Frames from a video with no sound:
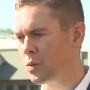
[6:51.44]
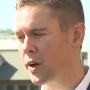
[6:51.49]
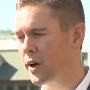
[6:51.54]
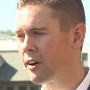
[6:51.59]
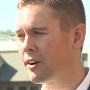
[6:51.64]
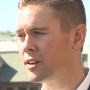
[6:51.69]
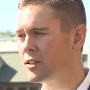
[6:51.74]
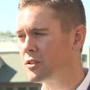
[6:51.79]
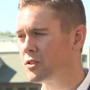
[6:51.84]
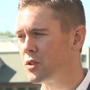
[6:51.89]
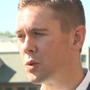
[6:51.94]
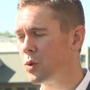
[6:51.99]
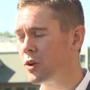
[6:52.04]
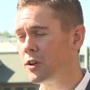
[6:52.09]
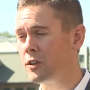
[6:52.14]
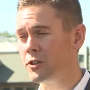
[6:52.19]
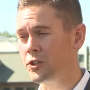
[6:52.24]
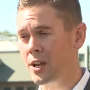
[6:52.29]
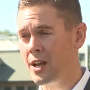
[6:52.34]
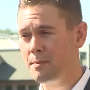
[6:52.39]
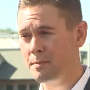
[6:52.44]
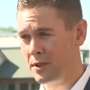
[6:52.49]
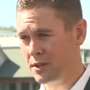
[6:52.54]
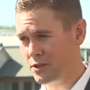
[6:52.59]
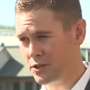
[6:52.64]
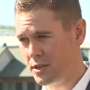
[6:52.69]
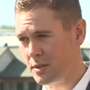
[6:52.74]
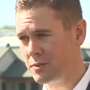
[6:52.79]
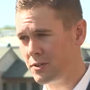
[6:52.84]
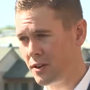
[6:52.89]
Where is the World
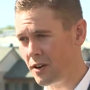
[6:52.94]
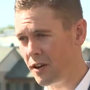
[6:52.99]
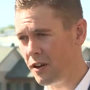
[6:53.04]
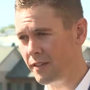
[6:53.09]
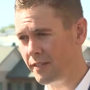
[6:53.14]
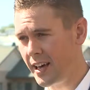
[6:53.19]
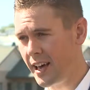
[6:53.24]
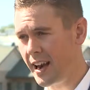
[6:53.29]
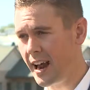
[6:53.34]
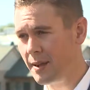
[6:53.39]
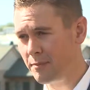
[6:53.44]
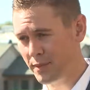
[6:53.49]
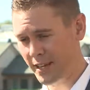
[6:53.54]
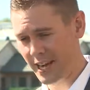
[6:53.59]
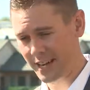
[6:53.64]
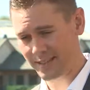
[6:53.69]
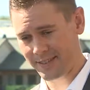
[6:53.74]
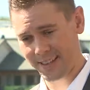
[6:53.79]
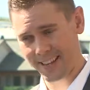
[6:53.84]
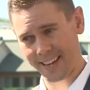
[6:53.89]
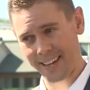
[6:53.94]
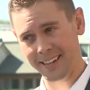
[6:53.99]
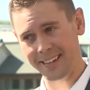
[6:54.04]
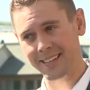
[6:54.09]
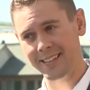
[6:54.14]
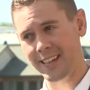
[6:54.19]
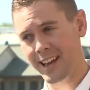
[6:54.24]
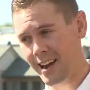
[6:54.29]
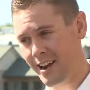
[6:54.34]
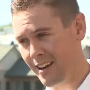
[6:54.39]
Championships and all of that? I'm guessing
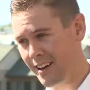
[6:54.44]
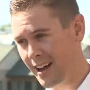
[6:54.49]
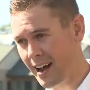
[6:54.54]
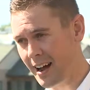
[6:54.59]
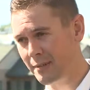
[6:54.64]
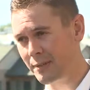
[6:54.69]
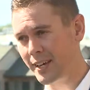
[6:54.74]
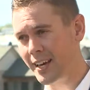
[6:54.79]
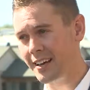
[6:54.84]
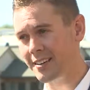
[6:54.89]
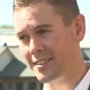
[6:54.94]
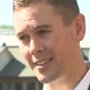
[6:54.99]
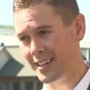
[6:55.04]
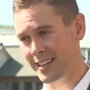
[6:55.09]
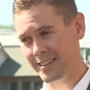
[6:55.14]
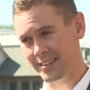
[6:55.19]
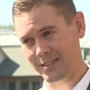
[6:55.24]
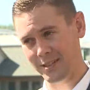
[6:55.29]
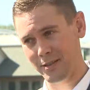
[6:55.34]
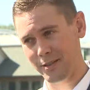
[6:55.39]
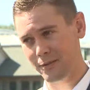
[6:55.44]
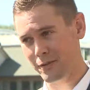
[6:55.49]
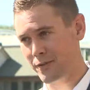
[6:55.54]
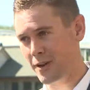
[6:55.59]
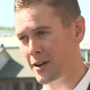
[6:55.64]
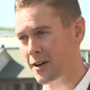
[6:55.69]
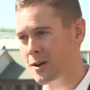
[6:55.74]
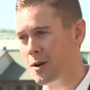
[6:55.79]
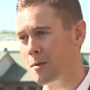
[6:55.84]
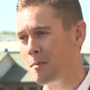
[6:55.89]
it's there. I'm guessing it's in the
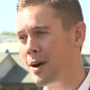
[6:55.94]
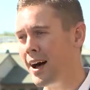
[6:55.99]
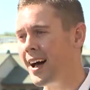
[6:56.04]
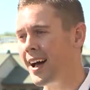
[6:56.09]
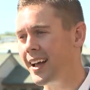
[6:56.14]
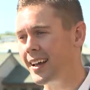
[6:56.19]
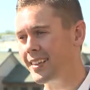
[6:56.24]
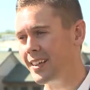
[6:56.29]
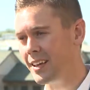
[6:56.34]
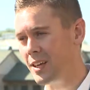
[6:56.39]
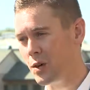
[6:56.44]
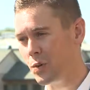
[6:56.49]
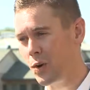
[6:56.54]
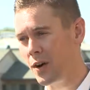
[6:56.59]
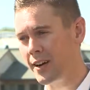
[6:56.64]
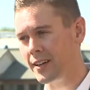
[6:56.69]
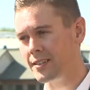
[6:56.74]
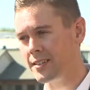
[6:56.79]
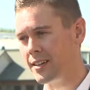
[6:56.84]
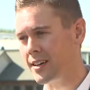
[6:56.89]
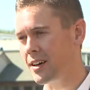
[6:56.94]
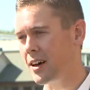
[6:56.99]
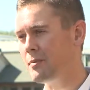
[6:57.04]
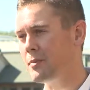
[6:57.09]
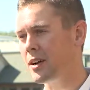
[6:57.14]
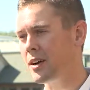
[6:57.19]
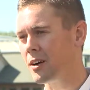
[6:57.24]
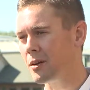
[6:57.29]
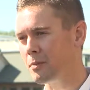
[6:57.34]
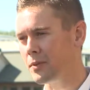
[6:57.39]
front of your mind that you want it to
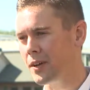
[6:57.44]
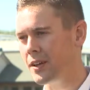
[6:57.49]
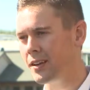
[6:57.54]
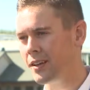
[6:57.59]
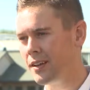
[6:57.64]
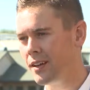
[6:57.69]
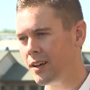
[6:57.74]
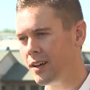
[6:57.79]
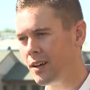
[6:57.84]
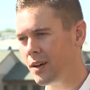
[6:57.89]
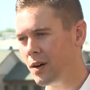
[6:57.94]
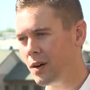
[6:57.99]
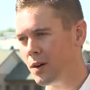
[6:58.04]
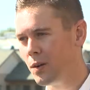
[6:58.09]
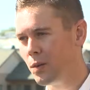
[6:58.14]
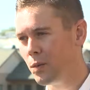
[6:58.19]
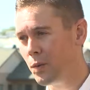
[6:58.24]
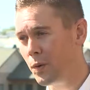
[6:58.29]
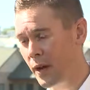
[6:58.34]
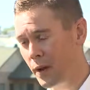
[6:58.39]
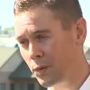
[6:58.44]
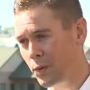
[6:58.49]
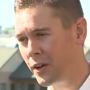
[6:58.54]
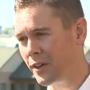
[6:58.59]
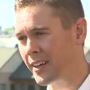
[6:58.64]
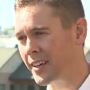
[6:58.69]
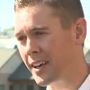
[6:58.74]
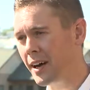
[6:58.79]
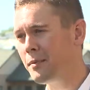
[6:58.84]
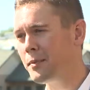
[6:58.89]
come here, but when
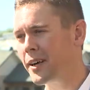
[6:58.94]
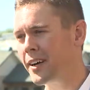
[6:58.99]
will it come